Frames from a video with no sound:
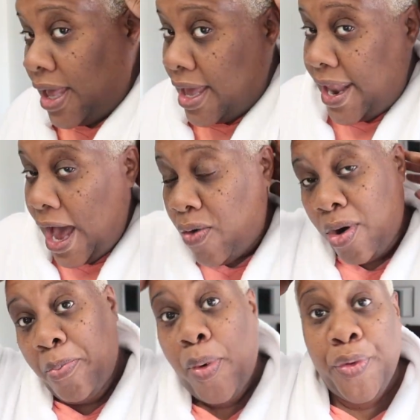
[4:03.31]
an hour
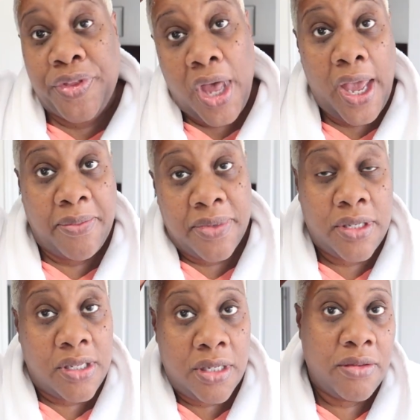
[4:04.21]
both times.
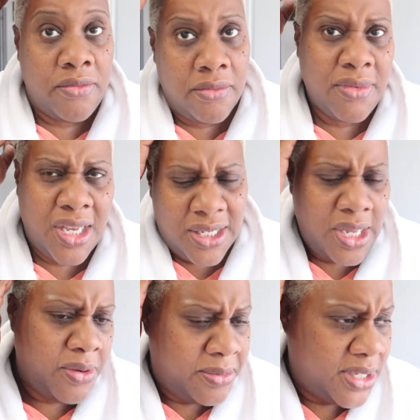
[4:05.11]
You
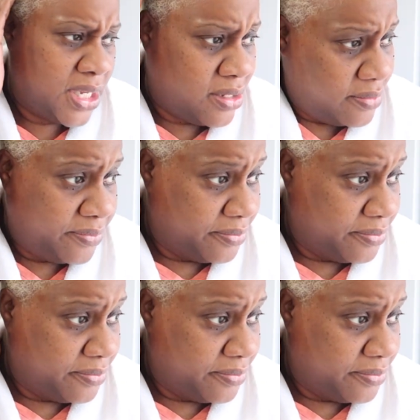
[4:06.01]
understand what I'm saying?